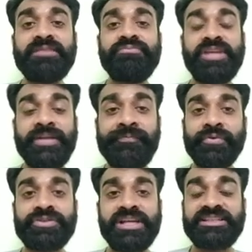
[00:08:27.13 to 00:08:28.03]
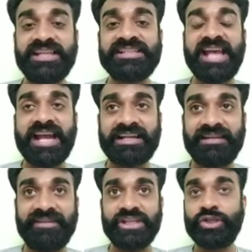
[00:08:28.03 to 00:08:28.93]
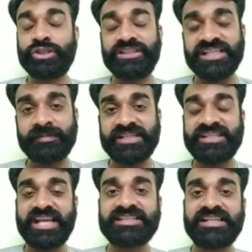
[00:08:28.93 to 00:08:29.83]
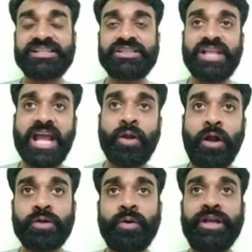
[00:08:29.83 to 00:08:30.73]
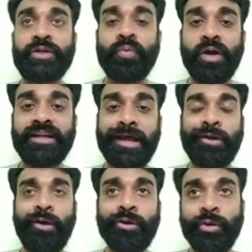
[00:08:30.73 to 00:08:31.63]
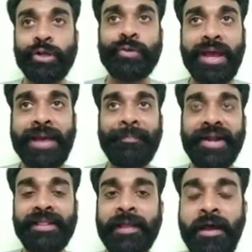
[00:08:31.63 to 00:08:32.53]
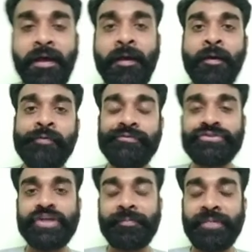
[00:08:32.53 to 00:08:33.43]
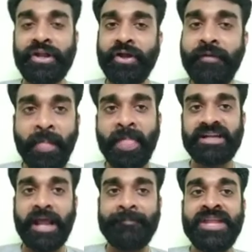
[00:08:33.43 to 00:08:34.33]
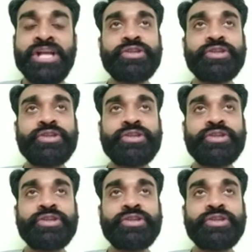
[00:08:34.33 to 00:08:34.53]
in future these activities or these mistakes, they are not going to happen in the future period of time.